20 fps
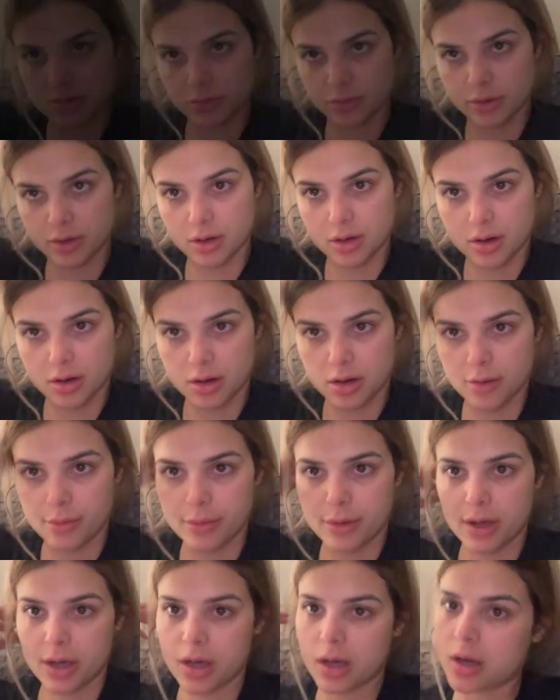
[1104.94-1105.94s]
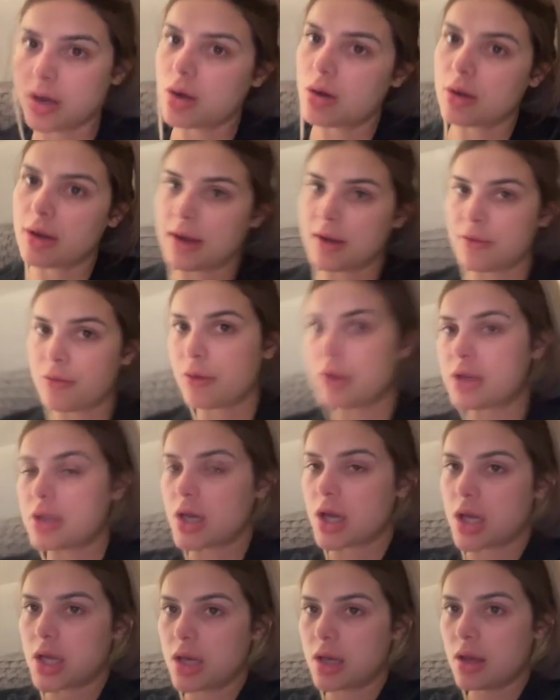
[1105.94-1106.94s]
we are about halfway
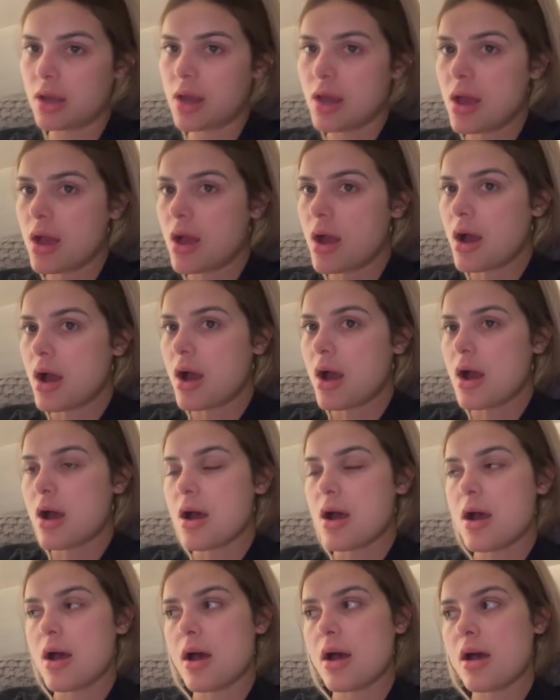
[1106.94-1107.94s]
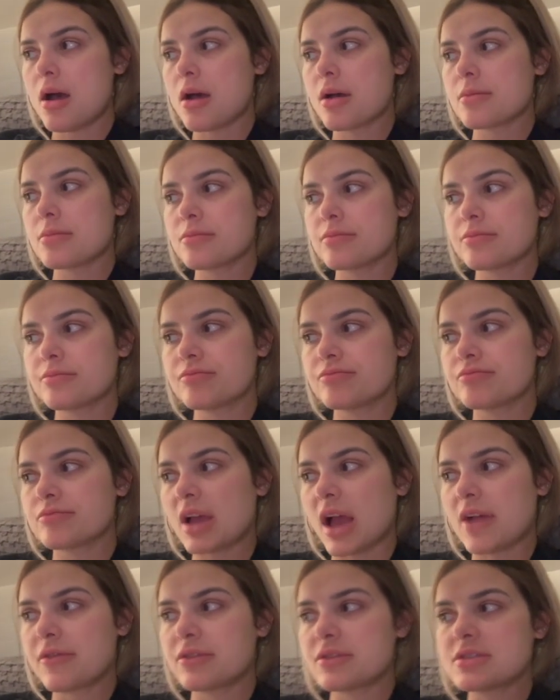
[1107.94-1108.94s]
done.
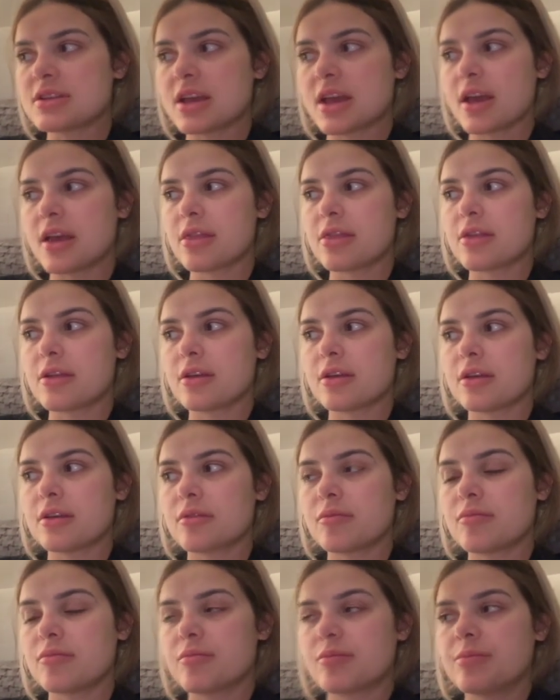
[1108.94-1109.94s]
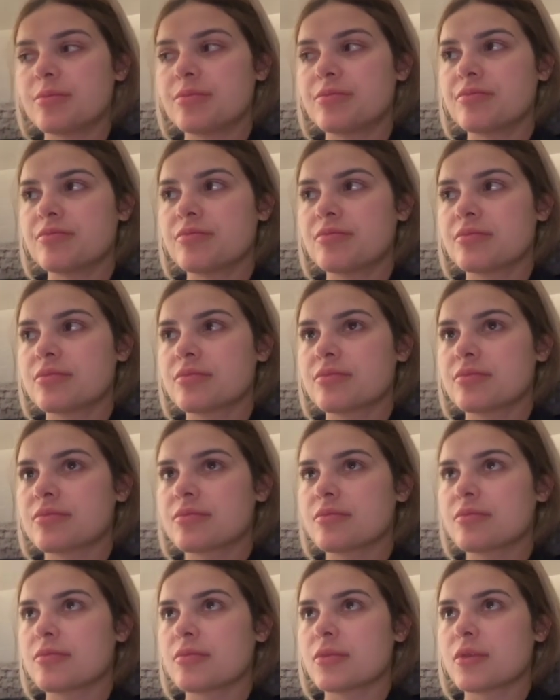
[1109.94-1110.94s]
Have to say, the
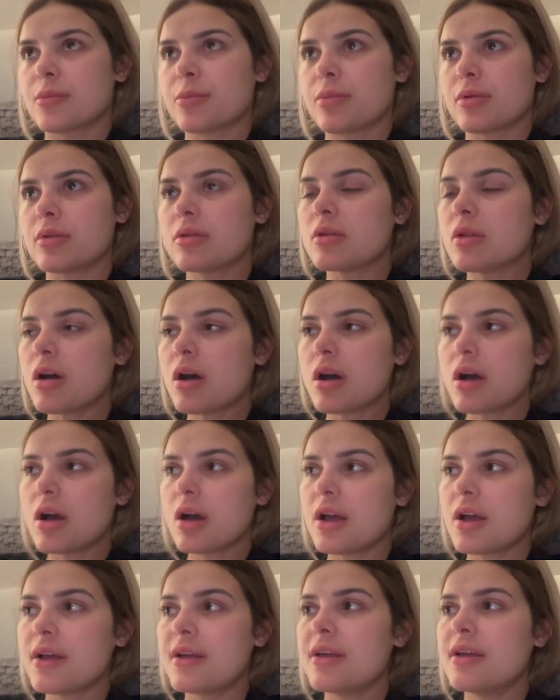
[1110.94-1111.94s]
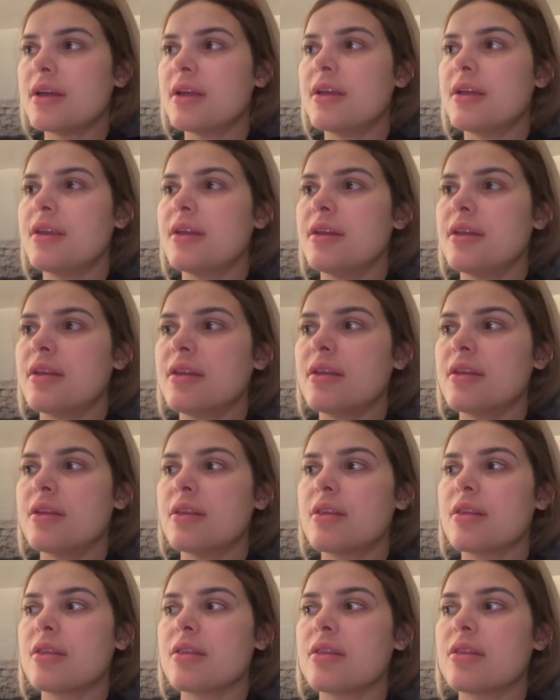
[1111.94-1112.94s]
plot and
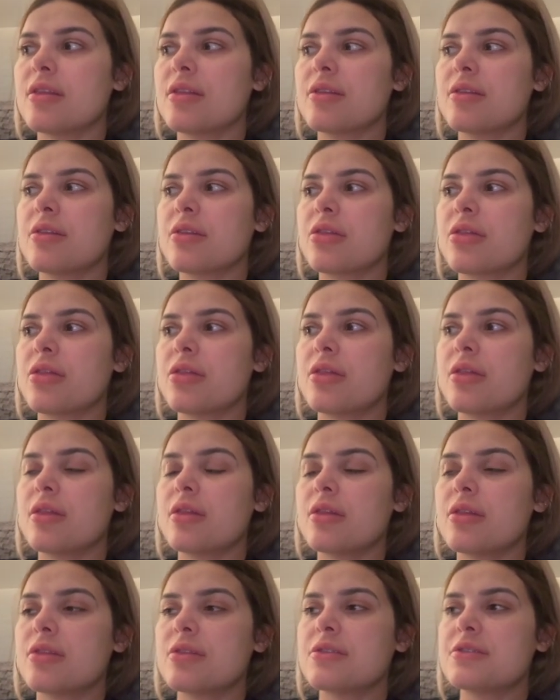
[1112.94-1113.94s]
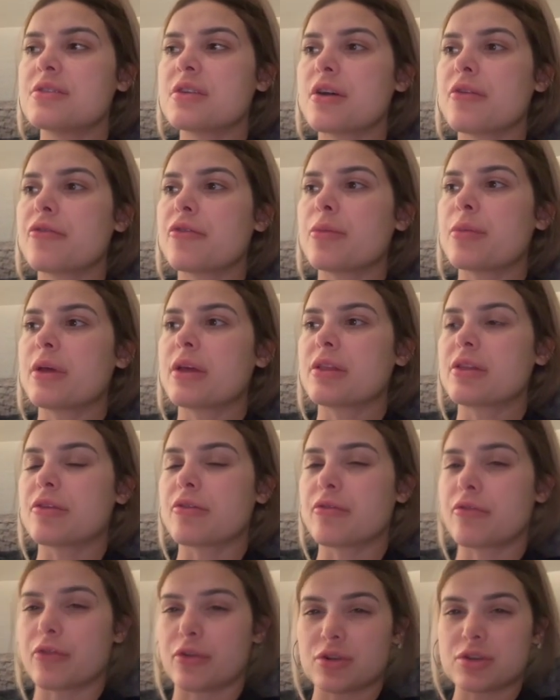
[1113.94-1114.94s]
stuff from like
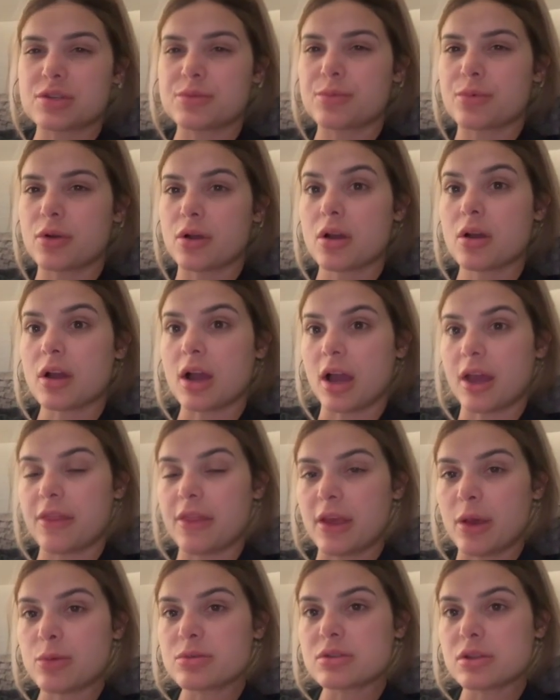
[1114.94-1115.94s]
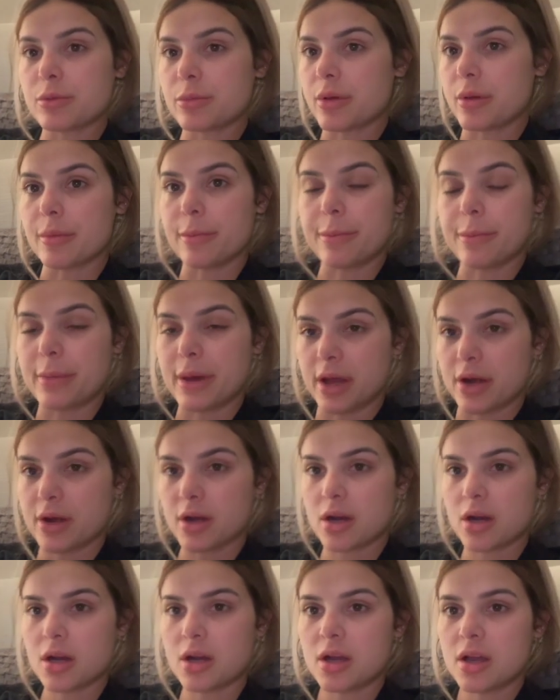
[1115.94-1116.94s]
the first book I think was a little bit
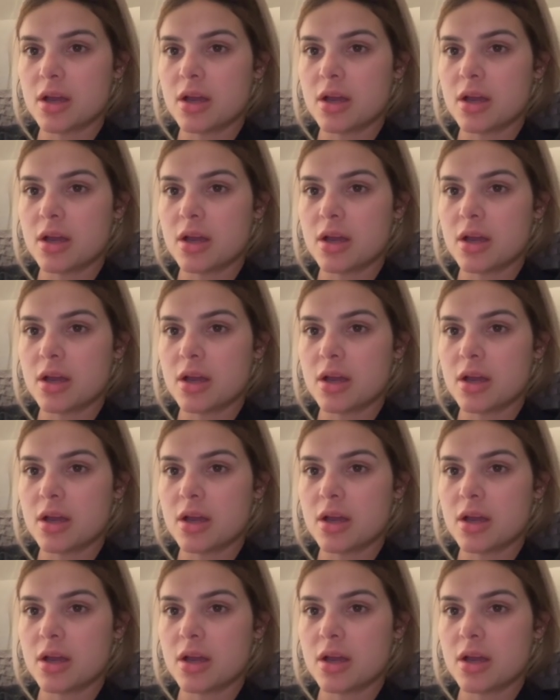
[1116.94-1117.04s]
better,